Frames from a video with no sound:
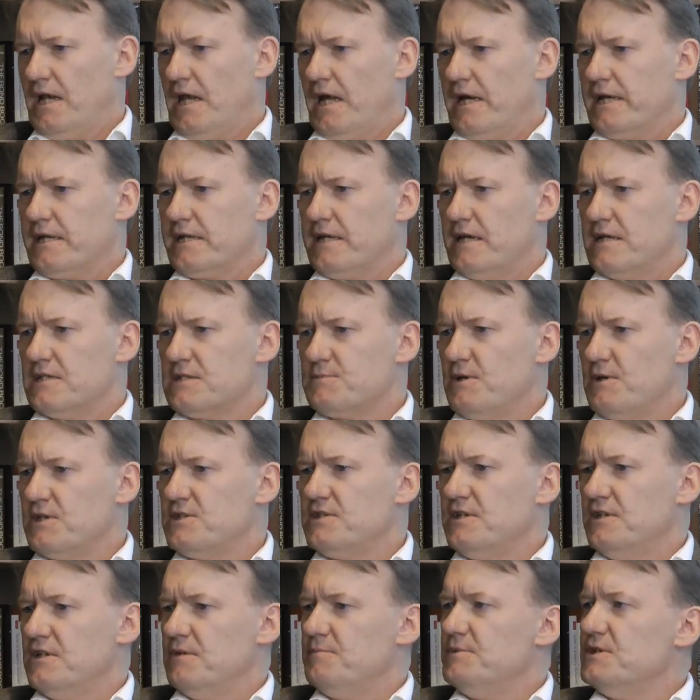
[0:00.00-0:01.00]
like that,
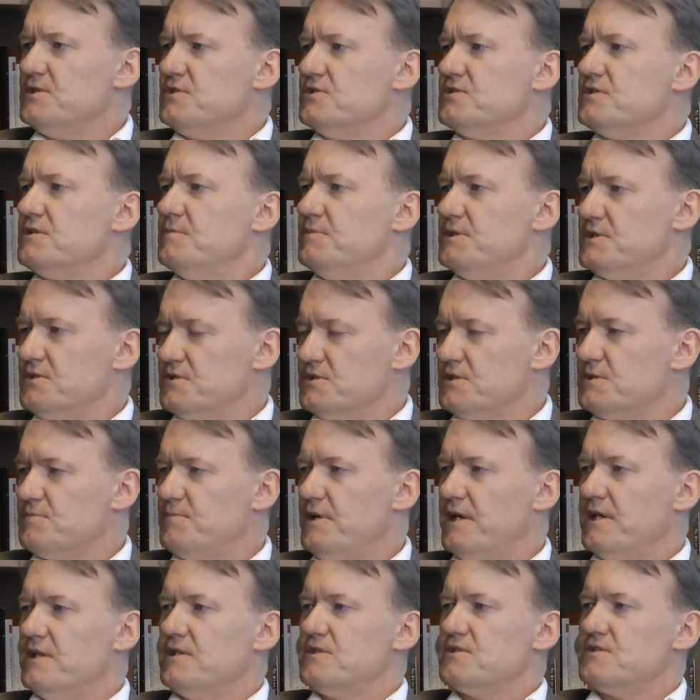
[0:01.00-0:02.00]
especially in the business-to-business
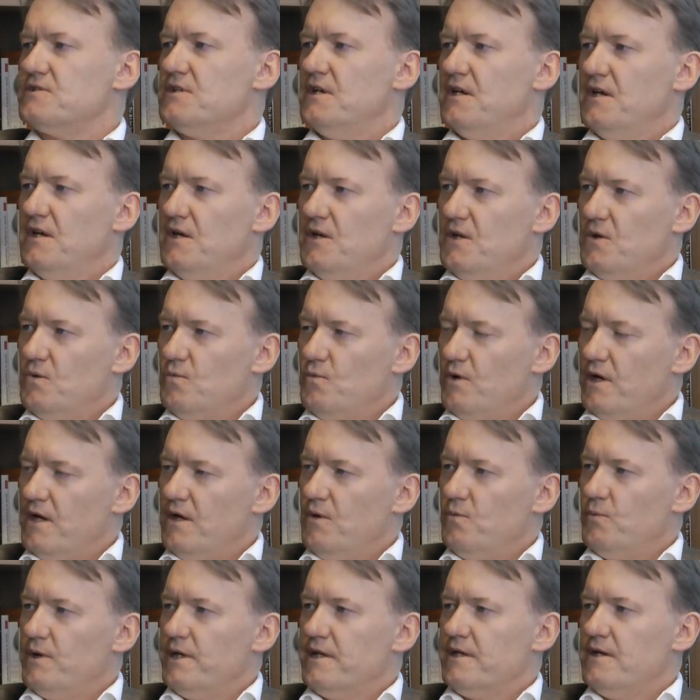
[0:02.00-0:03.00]
space,
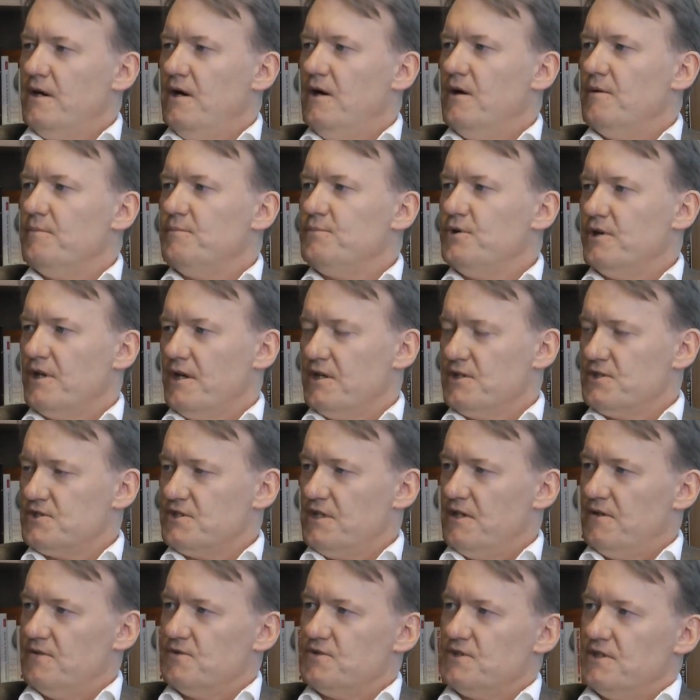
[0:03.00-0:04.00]
where we can't put
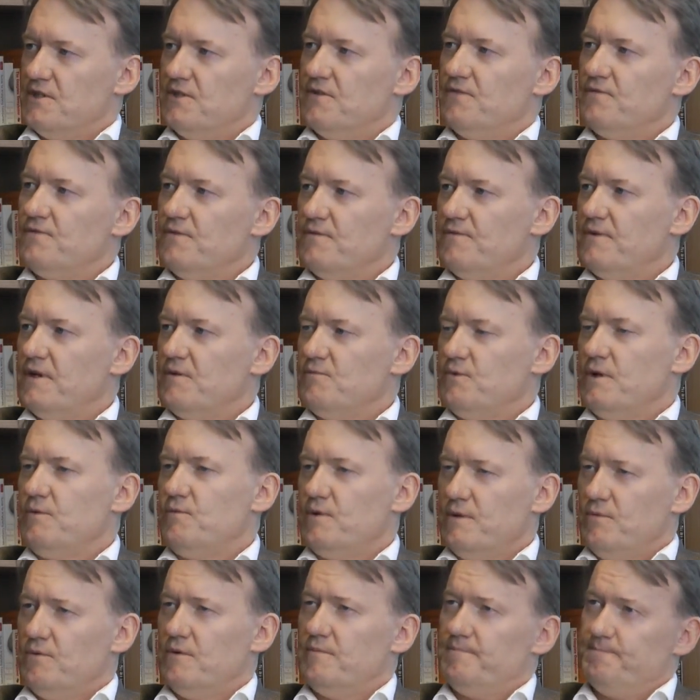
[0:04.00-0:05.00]
ourselves in the.
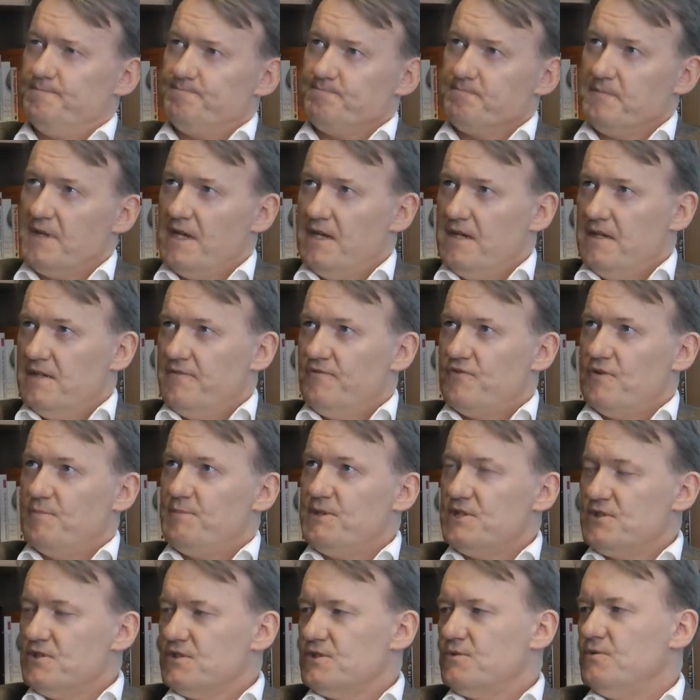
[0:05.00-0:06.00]
We want for a
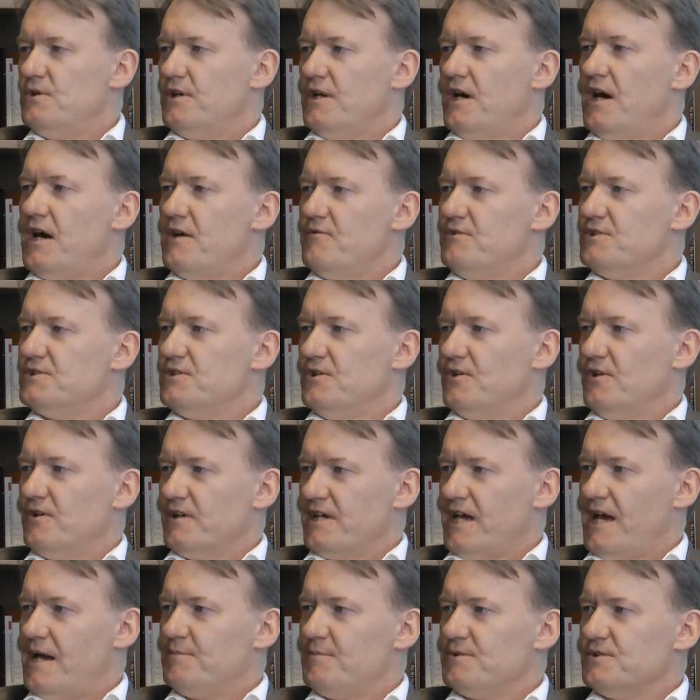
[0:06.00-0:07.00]
business to earn a high return on
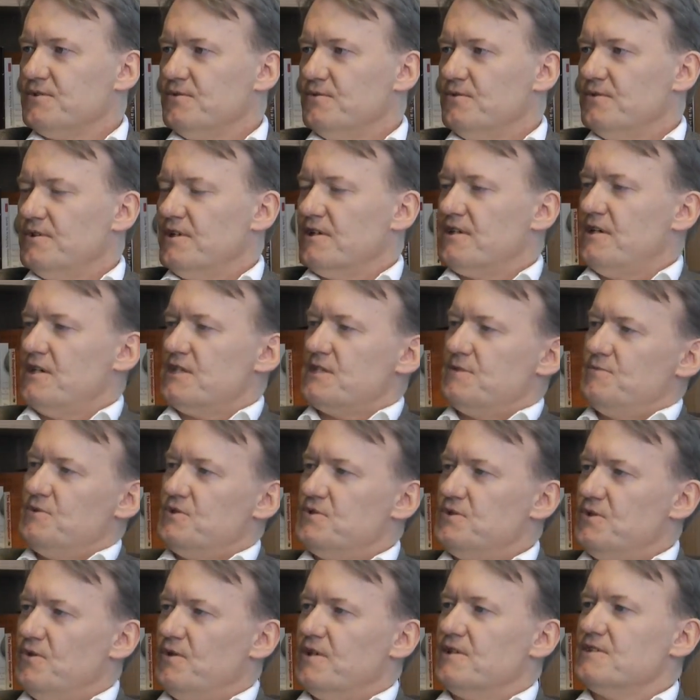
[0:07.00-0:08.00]
capital, the
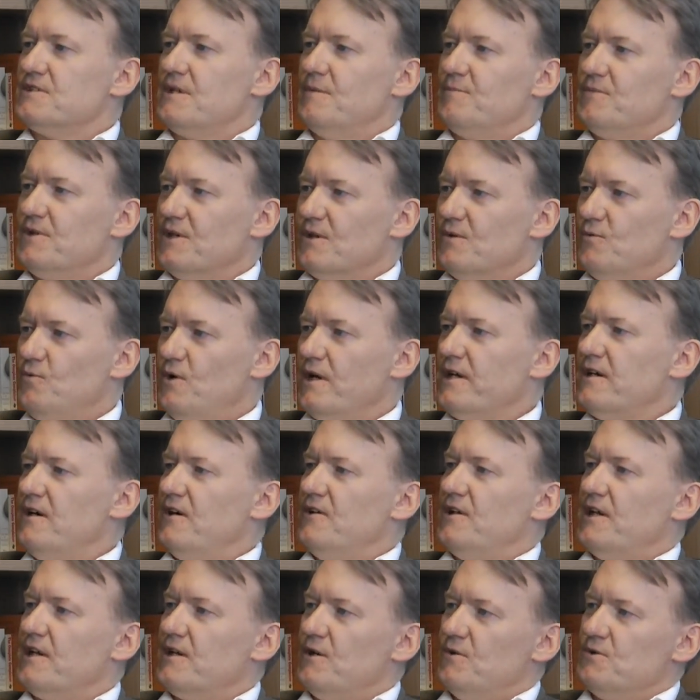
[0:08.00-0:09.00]
customer's doing something. Why
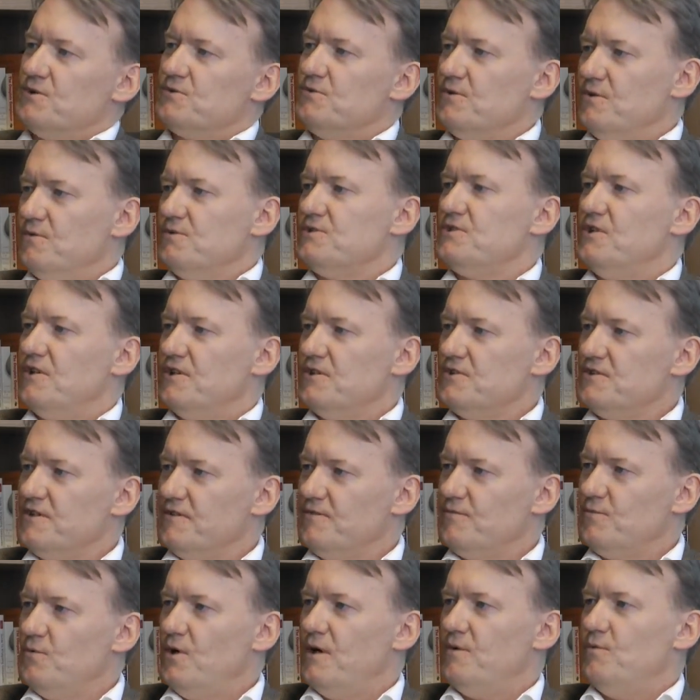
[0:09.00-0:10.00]
can't they go to an
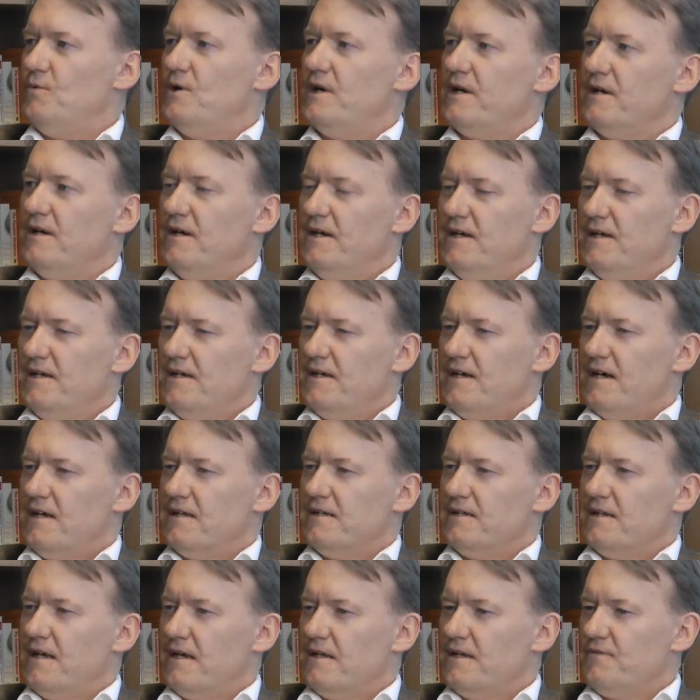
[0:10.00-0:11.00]
alternative? Why?
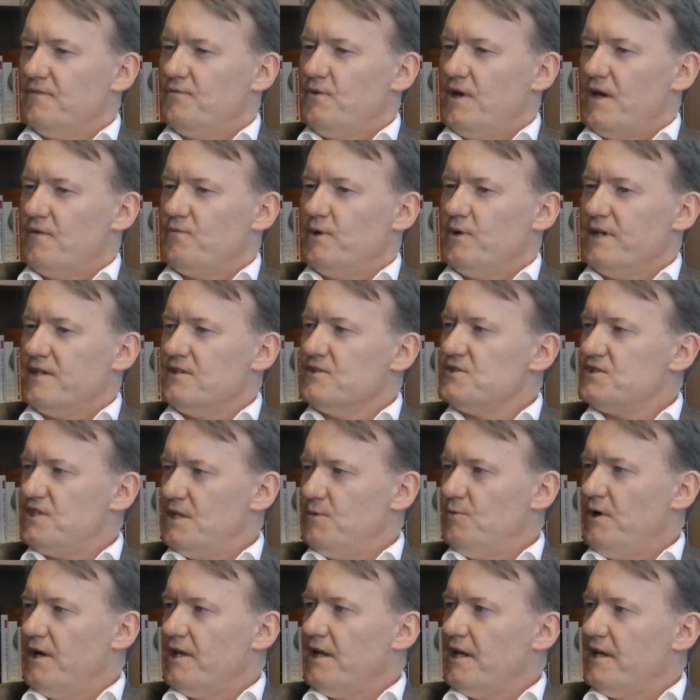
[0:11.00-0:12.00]
And if we can
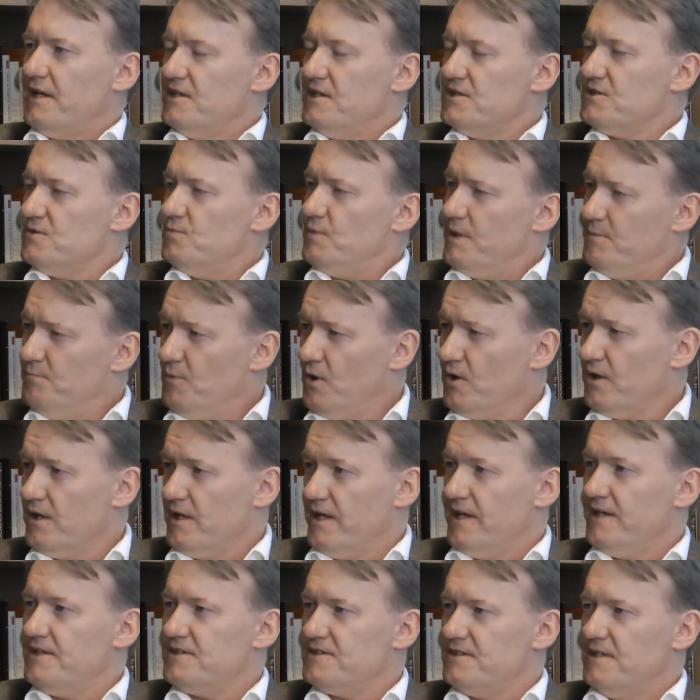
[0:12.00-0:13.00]
see why that is, and we
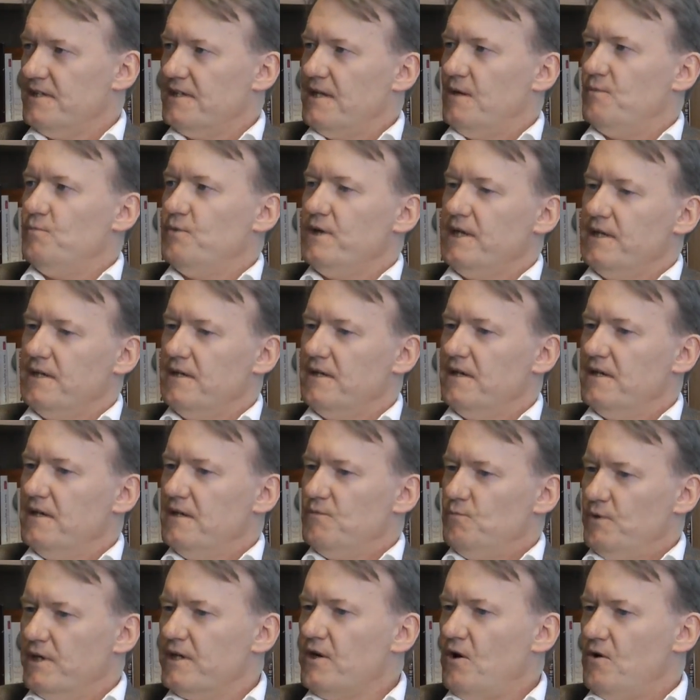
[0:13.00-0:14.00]
model it, and then we
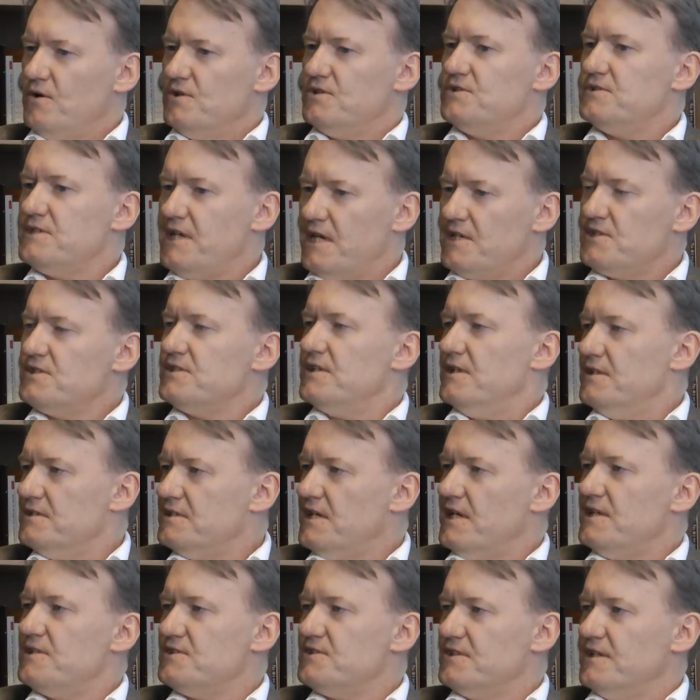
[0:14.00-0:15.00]
go and test
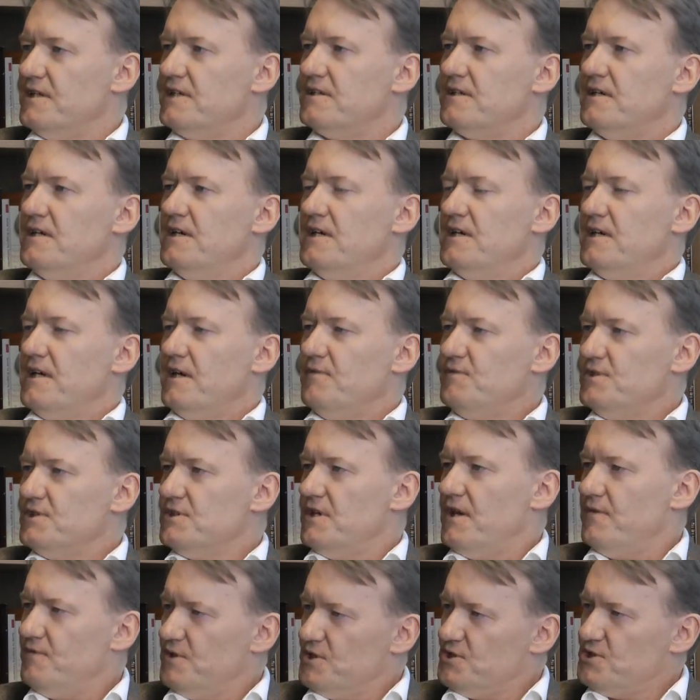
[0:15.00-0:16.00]
it.
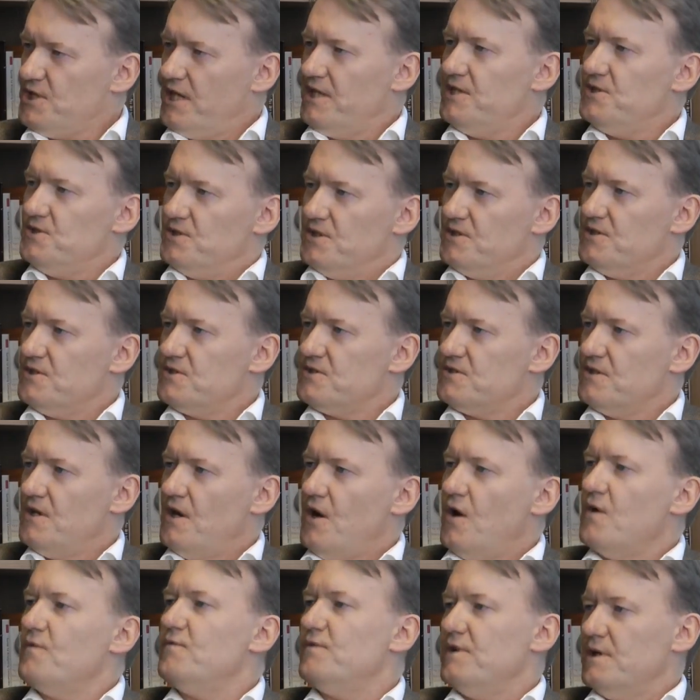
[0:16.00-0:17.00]
If it changes,
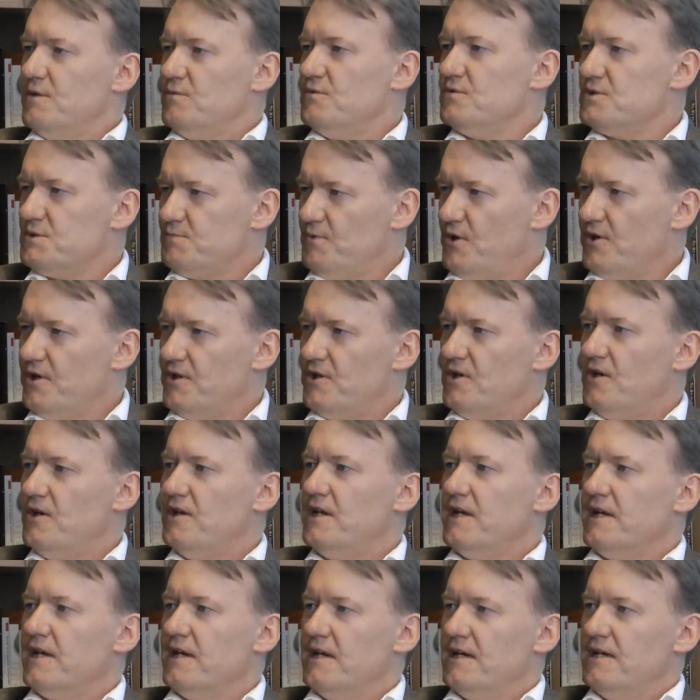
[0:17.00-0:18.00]
hopefully we'll spot it
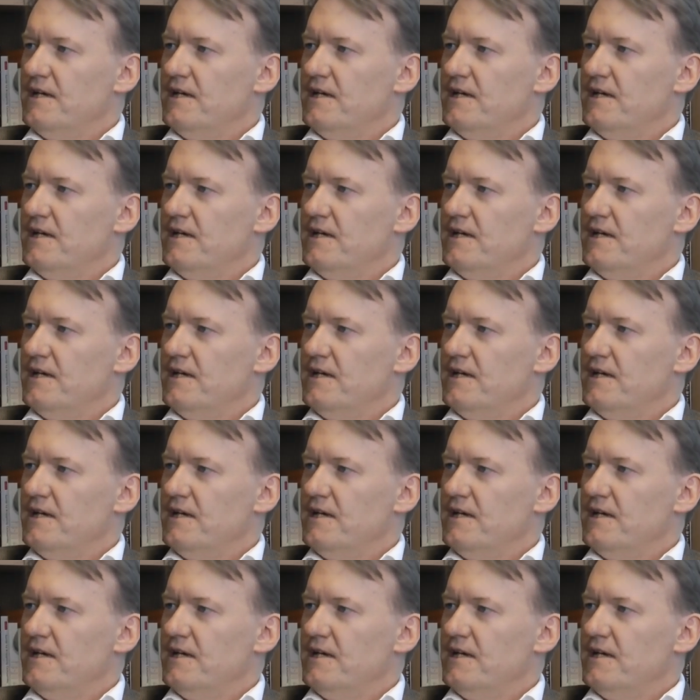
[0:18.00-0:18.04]
early.